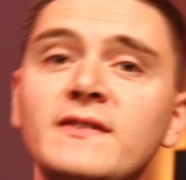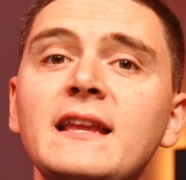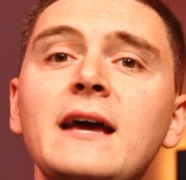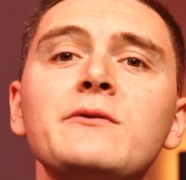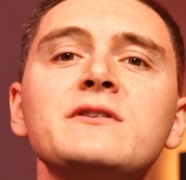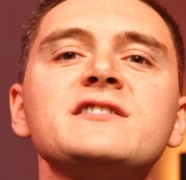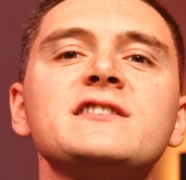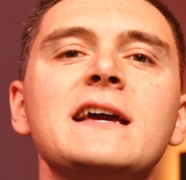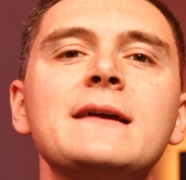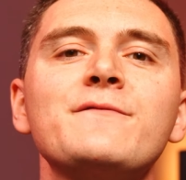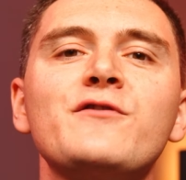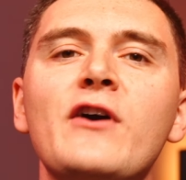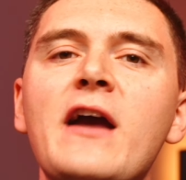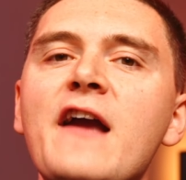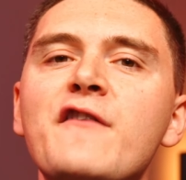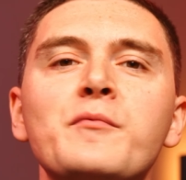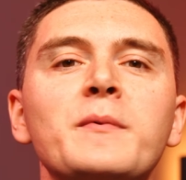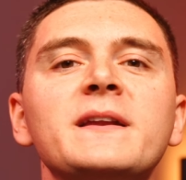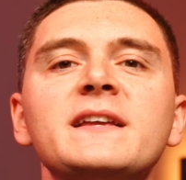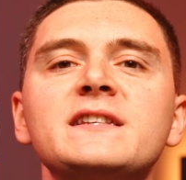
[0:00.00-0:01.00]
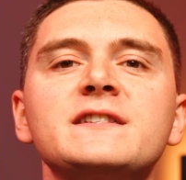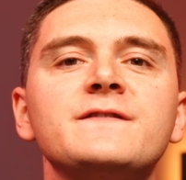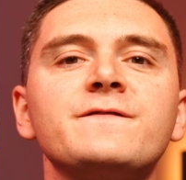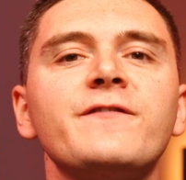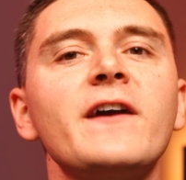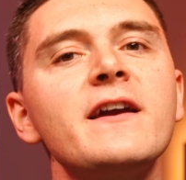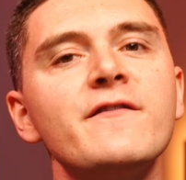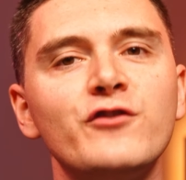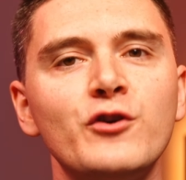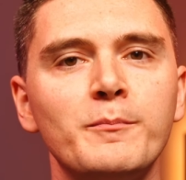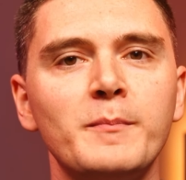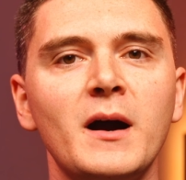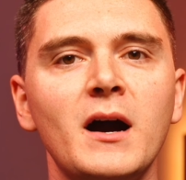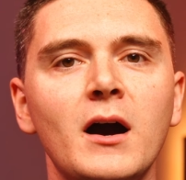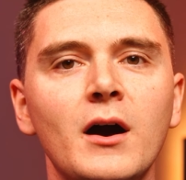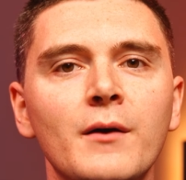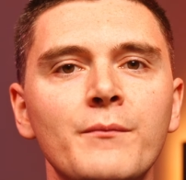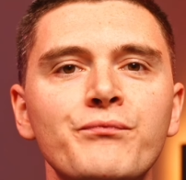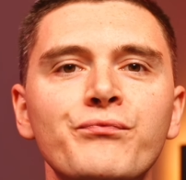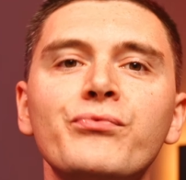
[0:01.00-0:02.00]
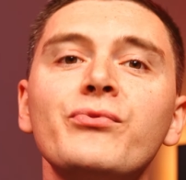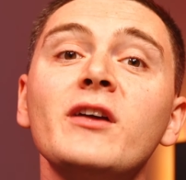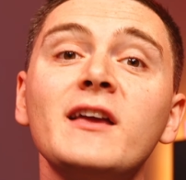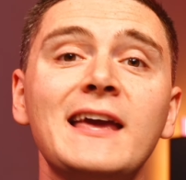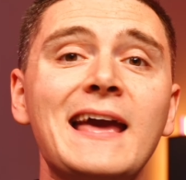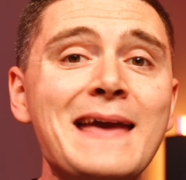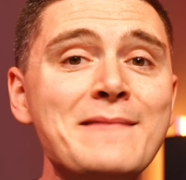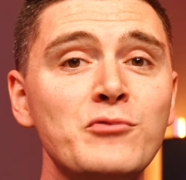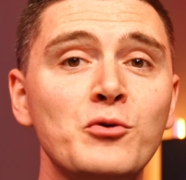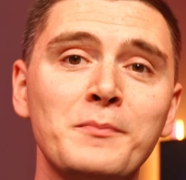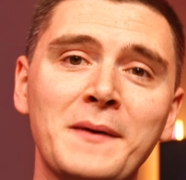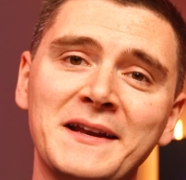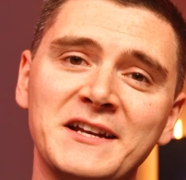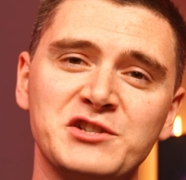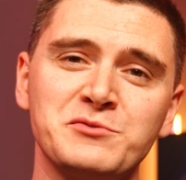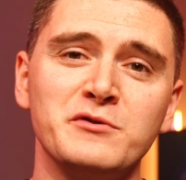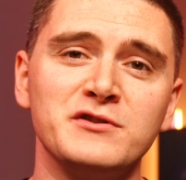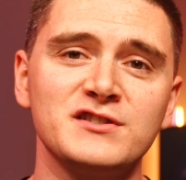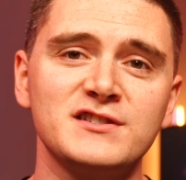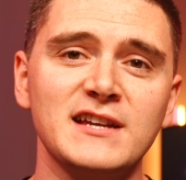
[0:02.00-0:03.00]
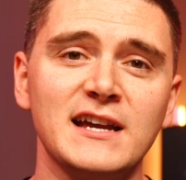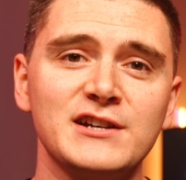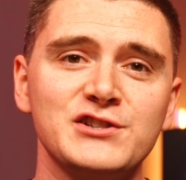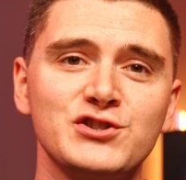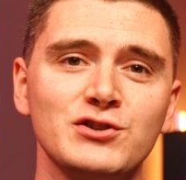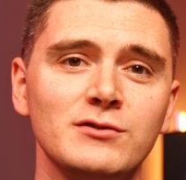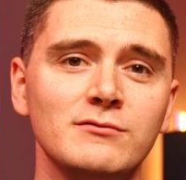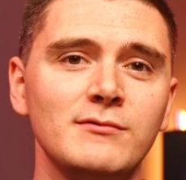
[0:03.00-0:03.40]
Now it's time for everybody's favourite part, the cable management section.